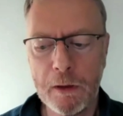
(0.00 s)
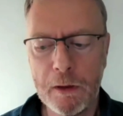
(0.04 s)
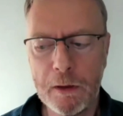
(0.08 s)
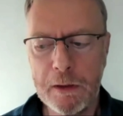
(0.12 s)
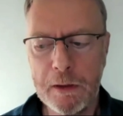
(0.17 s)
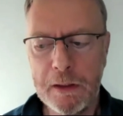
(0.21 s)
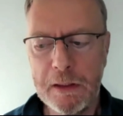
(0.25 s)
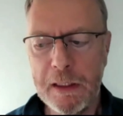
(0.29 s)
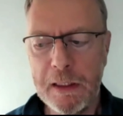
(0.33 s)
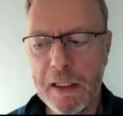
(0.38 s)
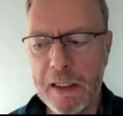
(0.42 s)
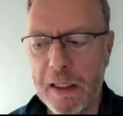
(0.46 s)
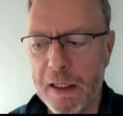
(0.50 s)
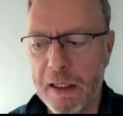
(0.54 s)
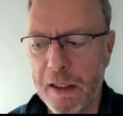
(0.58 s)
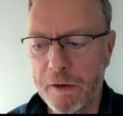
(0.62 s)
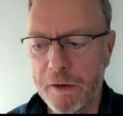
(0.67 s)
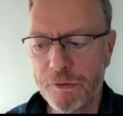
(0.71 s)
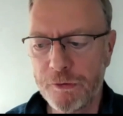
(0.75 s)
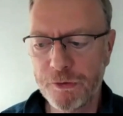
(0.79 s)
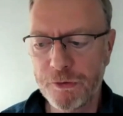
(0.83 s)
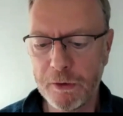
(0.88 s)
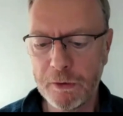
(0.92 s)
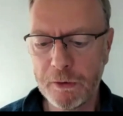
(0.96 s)
Yeah,
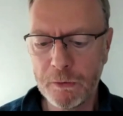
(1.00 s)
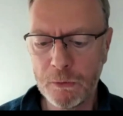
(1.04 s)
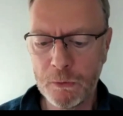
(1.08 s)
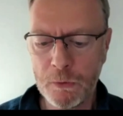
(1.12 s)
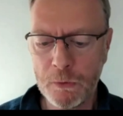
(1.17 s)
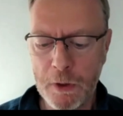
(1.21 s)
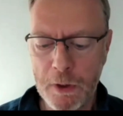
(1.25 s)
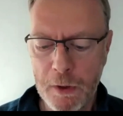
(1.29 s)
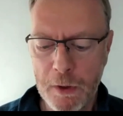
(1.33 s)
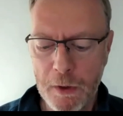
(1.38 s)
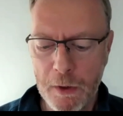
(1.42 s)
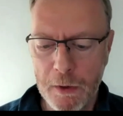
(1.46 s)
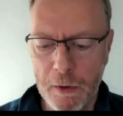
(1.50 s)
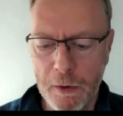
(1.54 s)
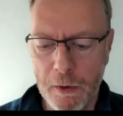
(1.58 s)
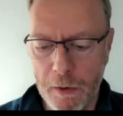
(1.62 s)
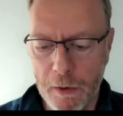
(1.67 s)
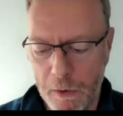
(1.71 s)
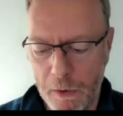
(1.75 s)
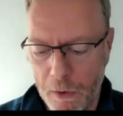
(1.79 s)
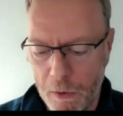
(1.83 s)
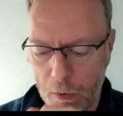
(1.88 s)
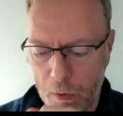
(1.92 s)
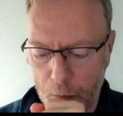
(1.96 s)
so
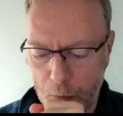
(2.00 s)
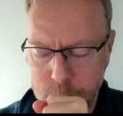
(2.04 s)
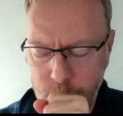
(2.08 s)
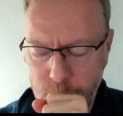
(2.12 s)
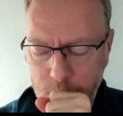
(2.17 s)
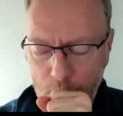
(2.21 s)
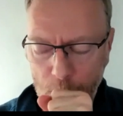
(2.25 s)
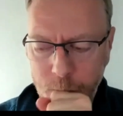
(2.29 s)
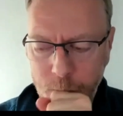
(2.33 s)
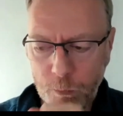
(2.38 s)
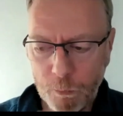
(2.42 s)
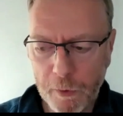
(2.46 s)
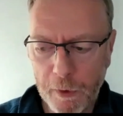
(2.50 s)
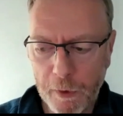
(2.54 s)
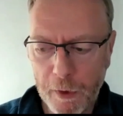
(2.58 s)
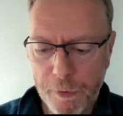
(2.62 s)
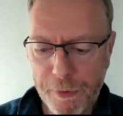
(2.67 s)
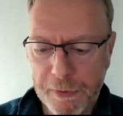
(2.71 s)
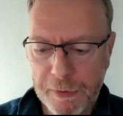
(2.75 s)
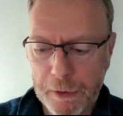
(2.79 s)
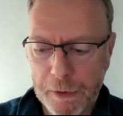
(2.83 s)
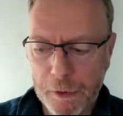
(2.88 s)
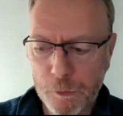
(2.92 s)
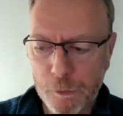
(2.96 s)
I
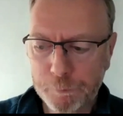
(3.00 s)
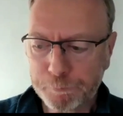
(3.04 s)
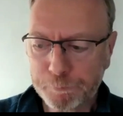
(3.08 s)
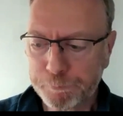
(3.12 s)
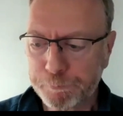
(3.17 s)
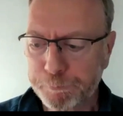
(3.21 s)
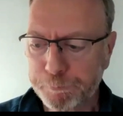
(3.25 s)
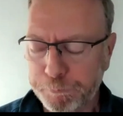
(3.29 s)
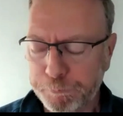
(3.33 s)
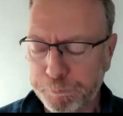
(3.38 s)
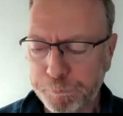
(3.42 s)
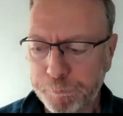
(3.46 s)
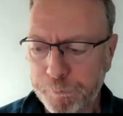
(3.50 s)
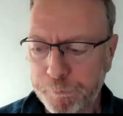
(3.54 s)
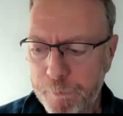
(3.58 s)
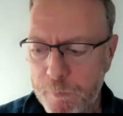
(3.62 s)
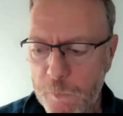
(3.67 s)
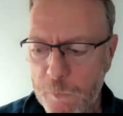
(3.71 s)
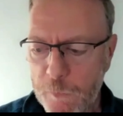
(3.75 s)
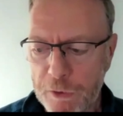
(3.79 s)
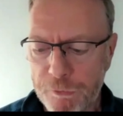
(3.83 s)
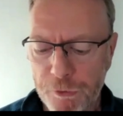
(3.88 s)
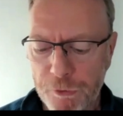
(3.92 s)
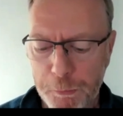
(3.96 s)
think
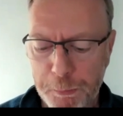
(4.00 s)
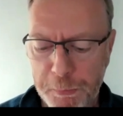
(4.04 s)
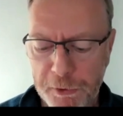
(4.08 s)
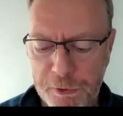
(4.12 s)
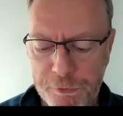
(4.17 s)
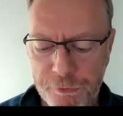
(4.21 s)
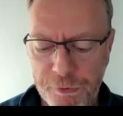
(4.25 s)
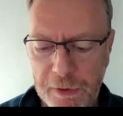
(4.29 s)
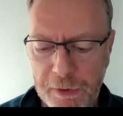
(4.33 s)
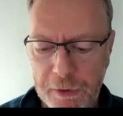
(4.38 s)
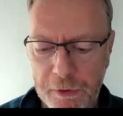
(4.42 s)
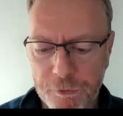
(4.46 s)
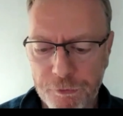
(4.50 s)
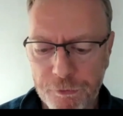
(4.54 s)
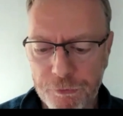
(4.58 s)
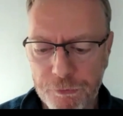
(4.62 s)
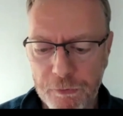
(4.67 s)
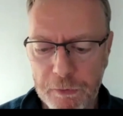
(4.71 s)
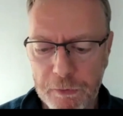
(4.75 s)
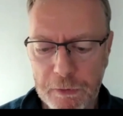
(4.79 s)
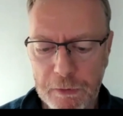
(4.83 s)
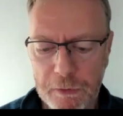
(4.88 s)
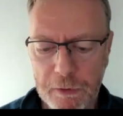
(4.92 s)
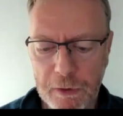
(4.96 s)
so projects,
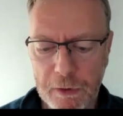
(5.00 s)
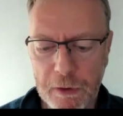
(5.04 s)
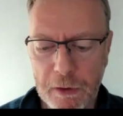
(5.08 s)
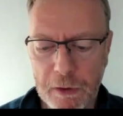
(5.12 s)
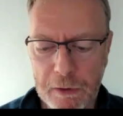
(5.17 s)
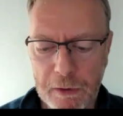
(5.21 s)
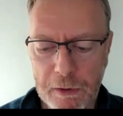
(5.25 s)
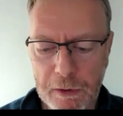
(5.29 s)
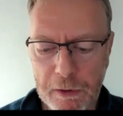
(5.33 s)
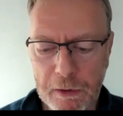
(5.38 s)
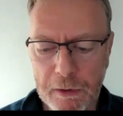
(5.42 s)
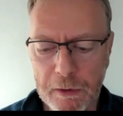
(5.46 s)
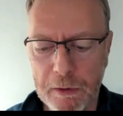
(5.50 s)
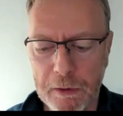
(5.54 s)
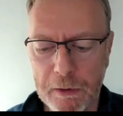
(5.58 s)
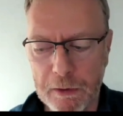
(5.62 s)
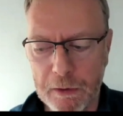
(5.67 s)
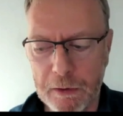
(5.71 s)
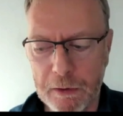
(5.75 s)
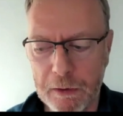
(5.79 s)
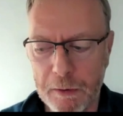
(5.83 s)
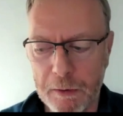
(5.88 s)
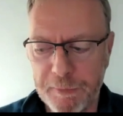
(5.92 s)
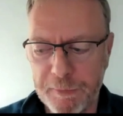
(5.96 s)

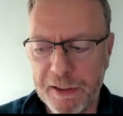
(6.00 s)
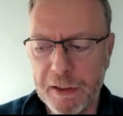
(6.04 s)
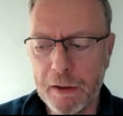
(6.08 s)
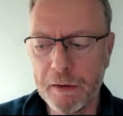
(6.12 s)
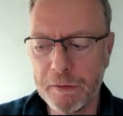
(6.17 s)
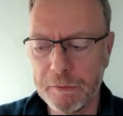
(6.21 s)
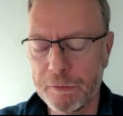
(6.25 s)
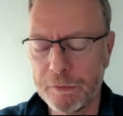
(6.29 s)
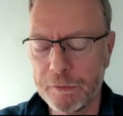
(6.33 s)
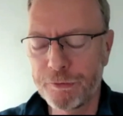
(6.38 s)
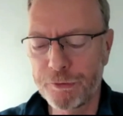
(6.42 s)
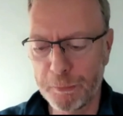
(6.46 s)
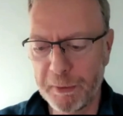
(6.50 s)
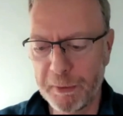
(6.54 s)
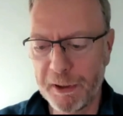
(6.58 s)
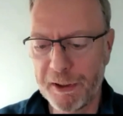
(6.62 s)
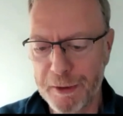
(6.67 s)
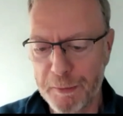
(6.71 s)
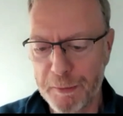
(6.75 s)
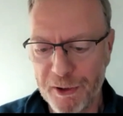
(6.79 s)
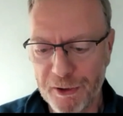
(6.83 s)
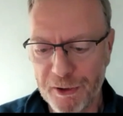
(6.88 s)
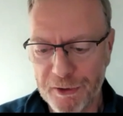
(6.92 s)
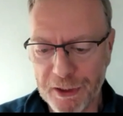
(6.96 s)
I mean, supplying
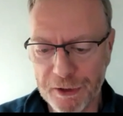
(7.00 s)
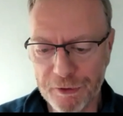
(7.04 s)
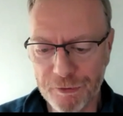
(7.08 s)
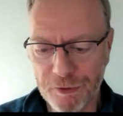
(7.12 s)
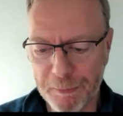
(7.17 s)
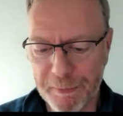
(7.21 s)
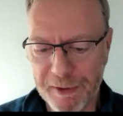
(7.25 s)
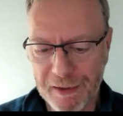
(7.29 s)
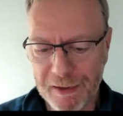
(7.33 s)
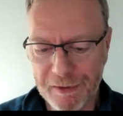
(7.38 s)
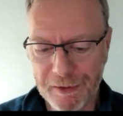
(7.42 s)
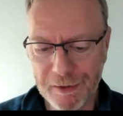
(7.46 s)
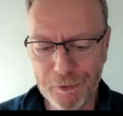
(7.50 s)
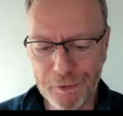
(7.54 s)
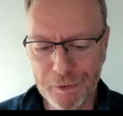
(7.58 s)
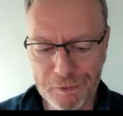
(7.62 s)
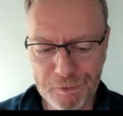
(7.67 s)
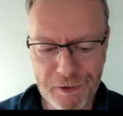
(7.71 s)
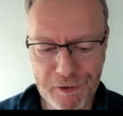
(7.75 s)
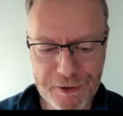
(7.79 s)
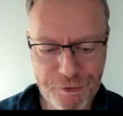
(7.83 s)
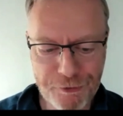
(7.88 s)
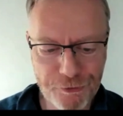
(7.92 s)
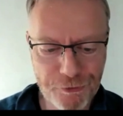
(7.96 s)
the markets, I mean, that
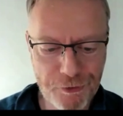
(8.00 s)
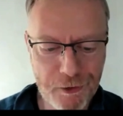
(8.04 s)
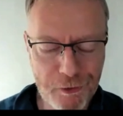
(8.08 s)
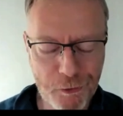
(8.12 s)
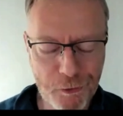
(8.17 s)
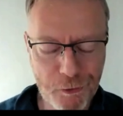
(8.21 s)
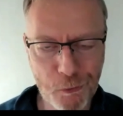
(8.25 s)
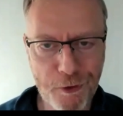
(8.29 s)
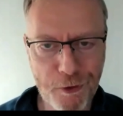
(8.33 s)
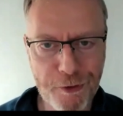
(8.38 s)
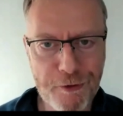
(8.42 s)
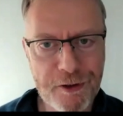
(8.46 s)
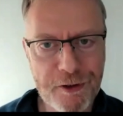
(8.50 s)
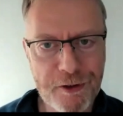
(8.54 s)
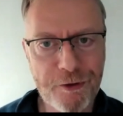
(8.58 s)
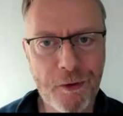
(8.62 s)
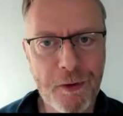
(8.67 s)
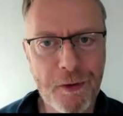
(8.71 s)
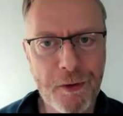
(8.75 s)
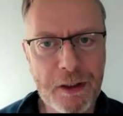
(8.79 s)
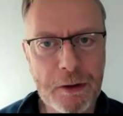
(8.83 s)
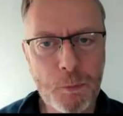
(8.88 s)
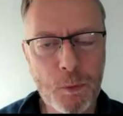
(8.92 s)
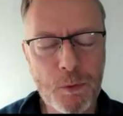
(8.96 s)
raises a whole other issue.
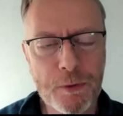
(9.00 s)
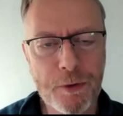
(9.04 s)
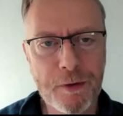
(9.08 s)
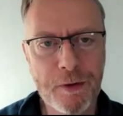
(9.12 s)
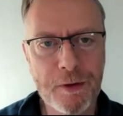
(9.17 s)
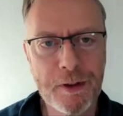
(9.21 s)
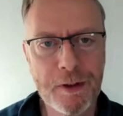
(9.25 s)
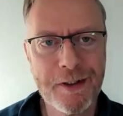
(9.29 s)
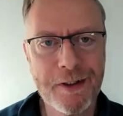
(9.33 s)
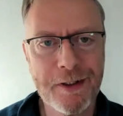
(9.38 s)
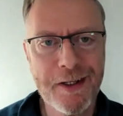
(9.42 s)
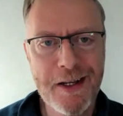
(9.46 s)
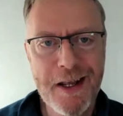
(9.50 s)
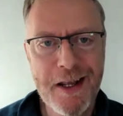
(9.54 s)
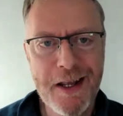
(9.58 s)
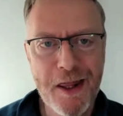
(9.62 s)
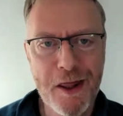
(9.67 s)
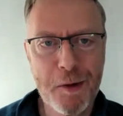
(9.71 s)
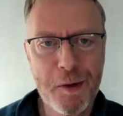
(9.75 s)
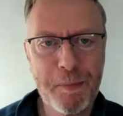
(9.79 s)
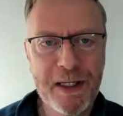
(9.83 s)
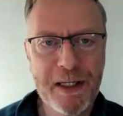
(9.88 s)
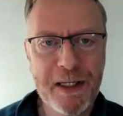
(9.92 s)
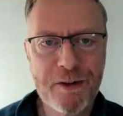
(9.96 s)
I think one of
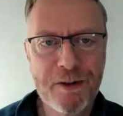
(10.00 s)
the big